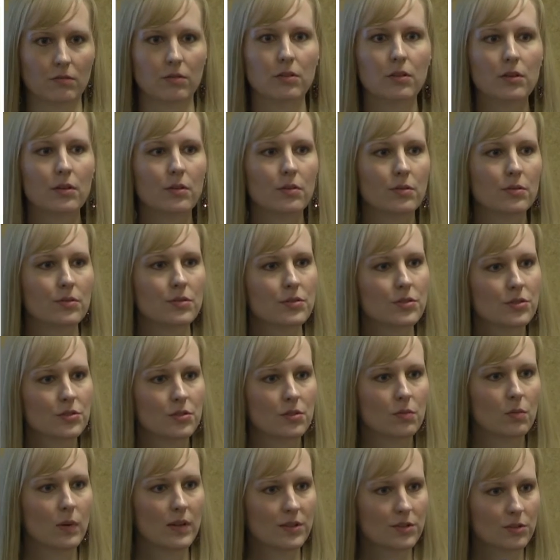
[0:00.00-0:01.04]
clues
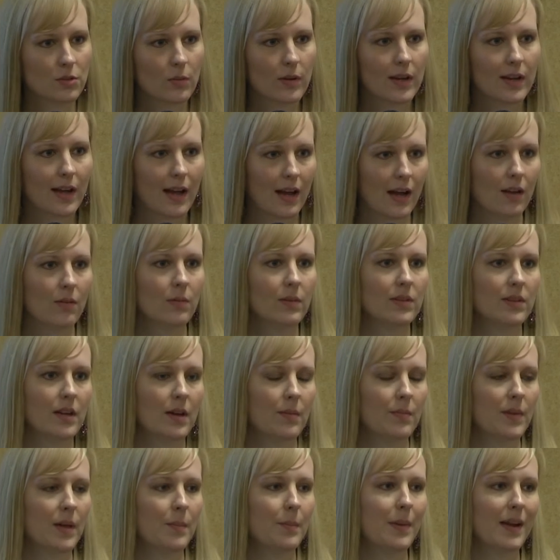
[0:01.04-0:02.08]
to what's going on with
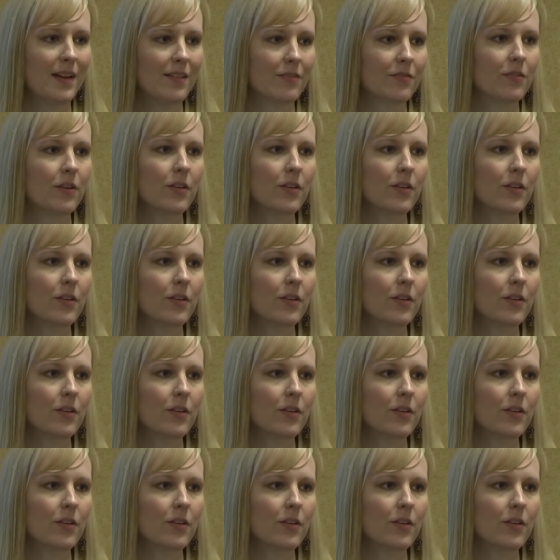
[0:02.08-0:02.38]
them that might